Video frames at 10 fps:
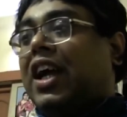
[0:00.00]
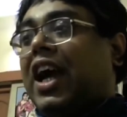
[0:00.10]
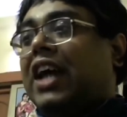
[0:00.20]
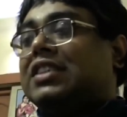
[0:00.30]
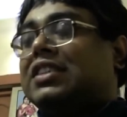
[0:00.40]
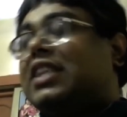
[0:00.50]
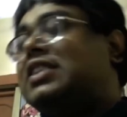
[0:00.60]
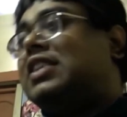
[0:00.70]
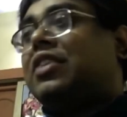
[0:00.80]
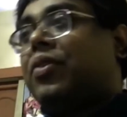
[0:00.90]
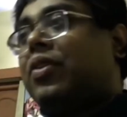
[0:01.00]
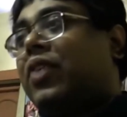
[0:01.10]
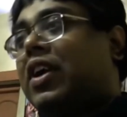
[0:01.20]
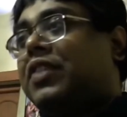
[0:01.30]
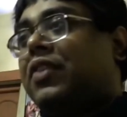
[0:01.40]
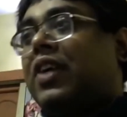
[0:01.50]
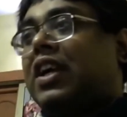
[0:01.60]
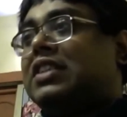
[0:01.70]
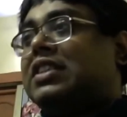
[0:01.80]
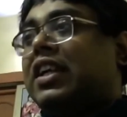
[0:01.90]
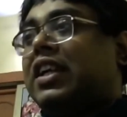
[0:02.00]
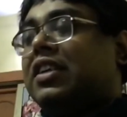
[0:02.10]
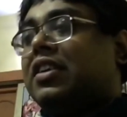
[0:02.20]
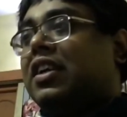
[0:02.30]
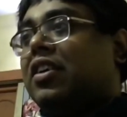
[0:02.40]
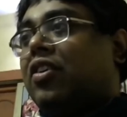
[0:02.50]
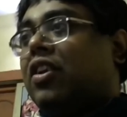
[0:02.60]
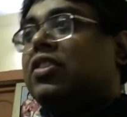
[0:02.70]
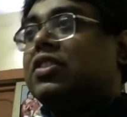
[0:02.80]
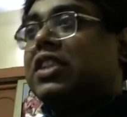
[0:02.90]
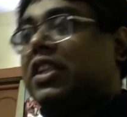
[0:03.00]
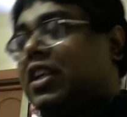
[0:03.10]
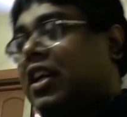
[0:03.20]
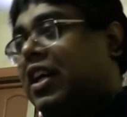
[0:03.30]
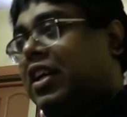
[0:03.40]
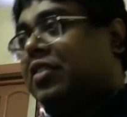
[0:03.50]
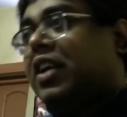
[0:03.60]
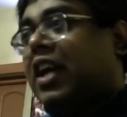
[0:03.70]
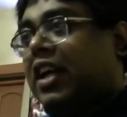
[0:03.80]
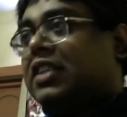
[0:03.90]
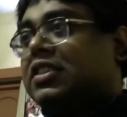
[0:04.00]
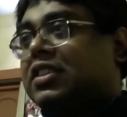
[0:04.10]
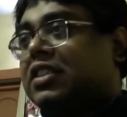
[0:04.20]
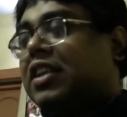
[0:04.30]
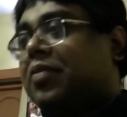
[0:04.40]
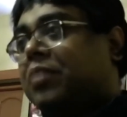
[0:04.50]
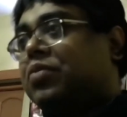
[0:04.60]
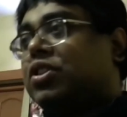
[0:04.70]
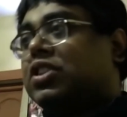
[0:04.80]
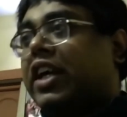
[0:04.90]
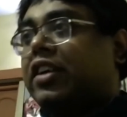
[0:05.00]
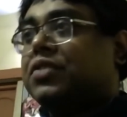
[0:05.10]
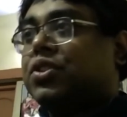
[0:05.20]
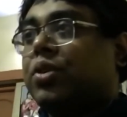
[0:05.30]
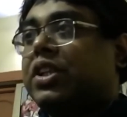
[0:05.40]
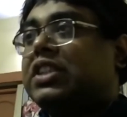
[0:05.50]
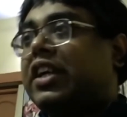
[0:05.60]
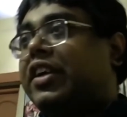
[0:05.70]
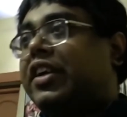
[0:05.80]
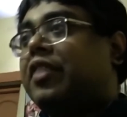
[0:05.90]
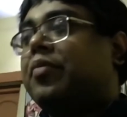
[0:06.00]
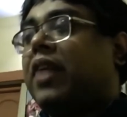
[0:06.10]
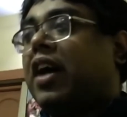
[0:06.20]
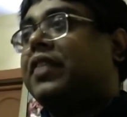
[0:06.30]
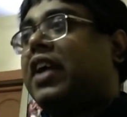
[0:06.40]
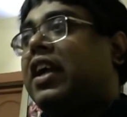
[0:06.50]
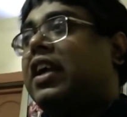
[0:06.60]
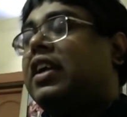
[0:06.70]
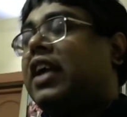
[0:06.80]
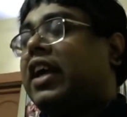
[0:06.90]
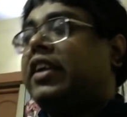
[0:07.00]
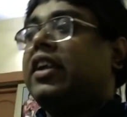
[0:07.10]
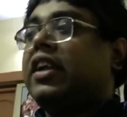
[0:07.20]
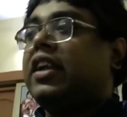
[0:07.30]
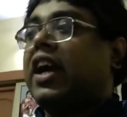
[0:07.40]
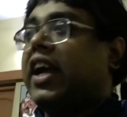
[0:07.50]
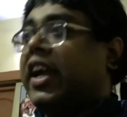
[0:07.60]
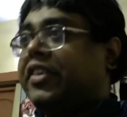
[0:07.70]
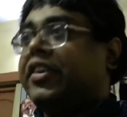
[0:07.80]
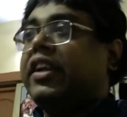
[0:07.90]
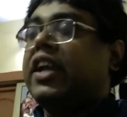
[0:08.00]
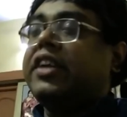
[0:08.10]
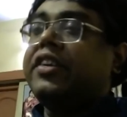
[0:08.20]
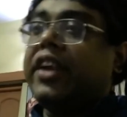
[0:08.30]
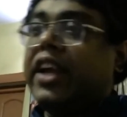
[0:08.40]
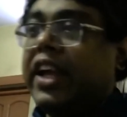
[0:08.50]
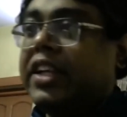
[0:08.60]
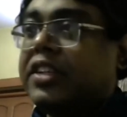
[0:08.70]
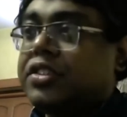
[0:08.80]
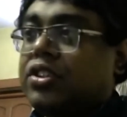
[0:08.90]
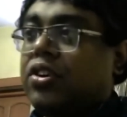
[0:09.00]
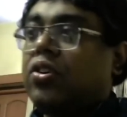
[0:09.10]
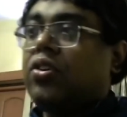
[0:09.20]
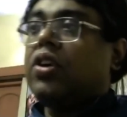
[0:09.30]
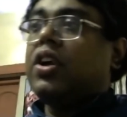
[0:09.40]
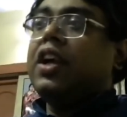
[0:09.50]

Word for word: And since that War of the Worlds and it, uh, all those uh, and some of those kind of stories are written after 19, 1898, uh, so